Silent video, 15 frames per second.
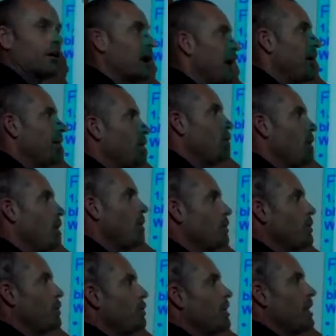okay? Well,
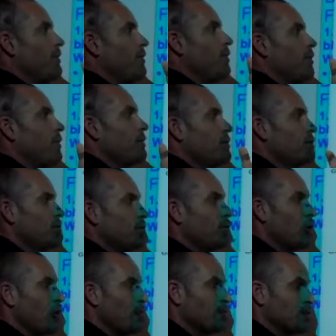you have 2
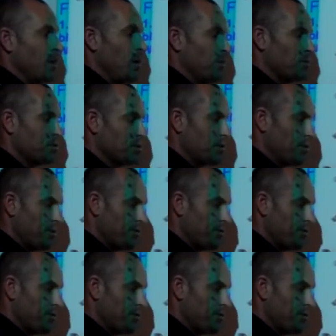chromosomes